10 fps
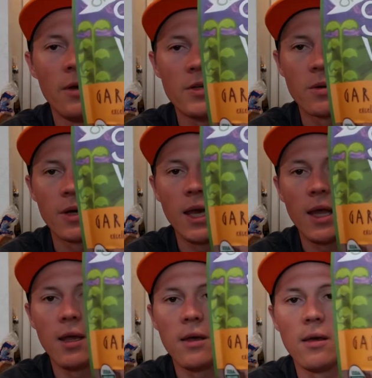These are
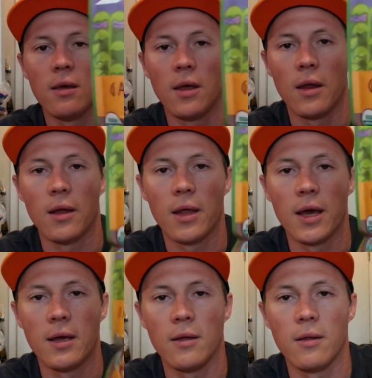organic, and I
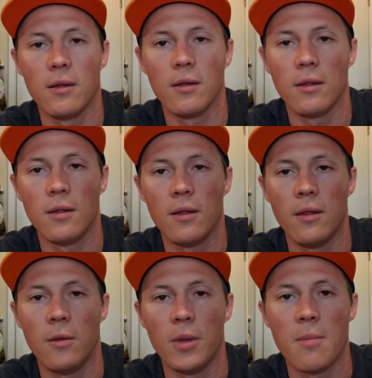like
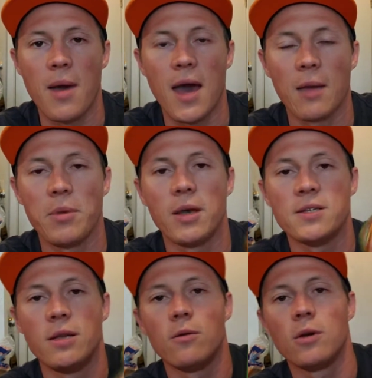them in the bag
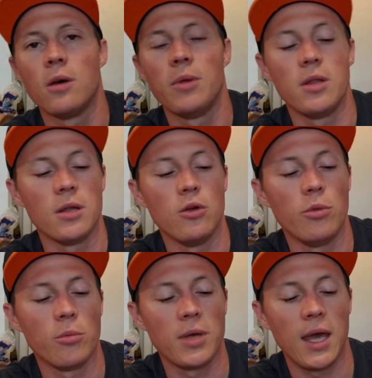because they don't come in the
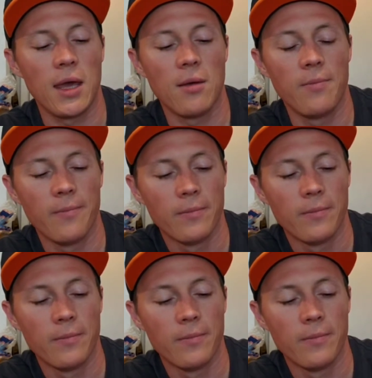aluminum can.